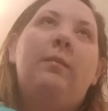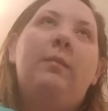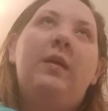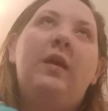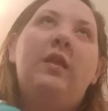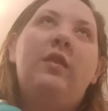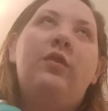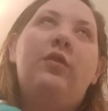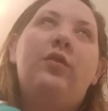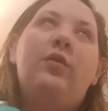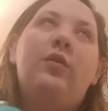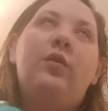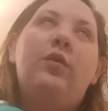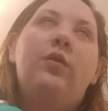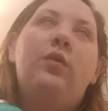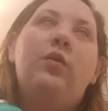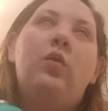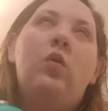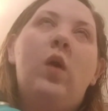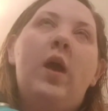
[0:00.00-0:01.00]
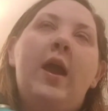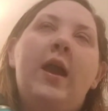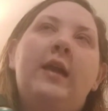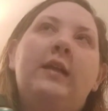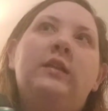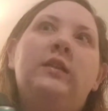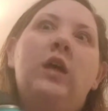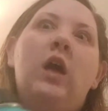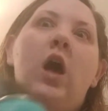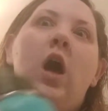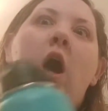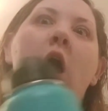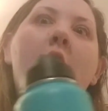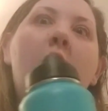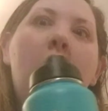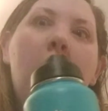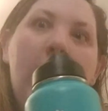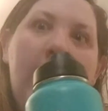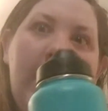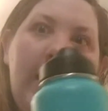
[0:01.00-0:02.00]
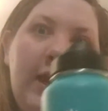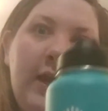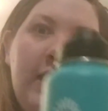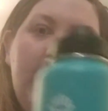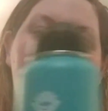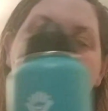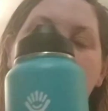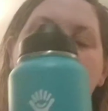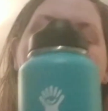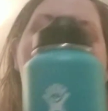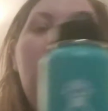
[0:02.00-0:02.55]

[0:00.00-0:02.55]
been through a ton